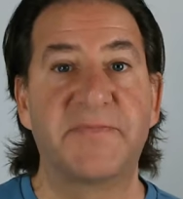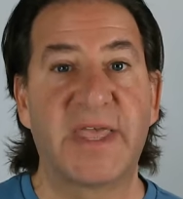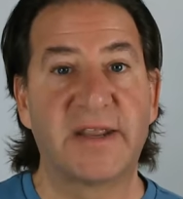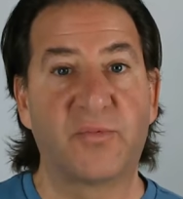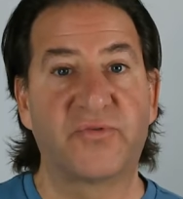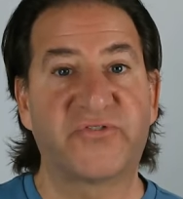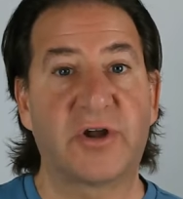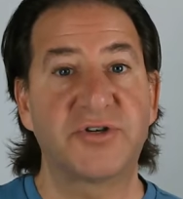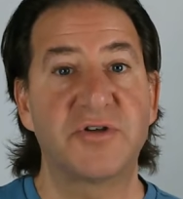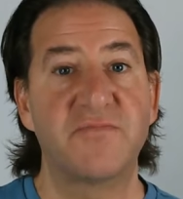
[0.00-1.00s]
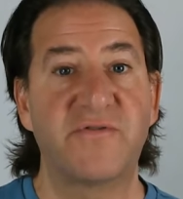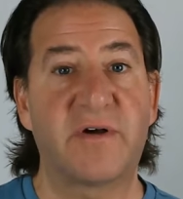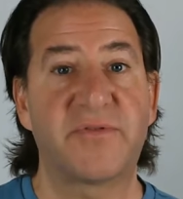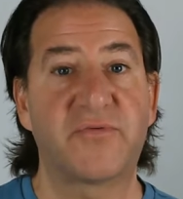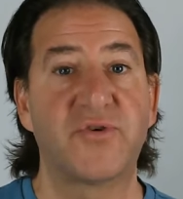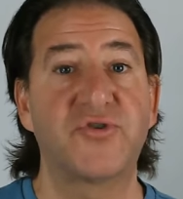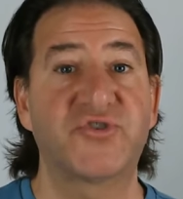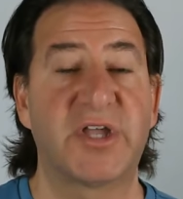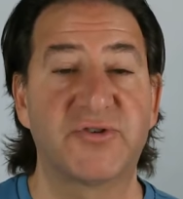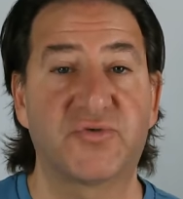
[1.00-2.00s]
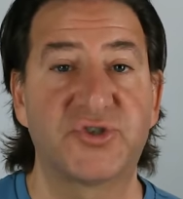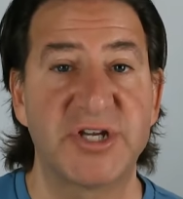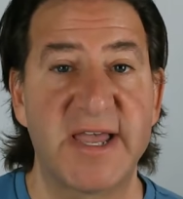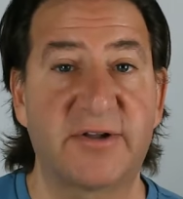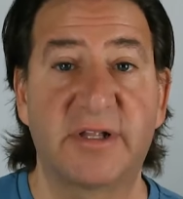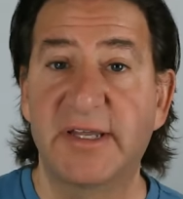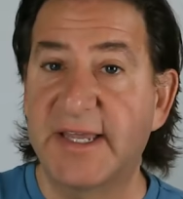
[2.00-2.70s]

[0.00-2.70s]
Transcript: and it will start to move up through your central channel,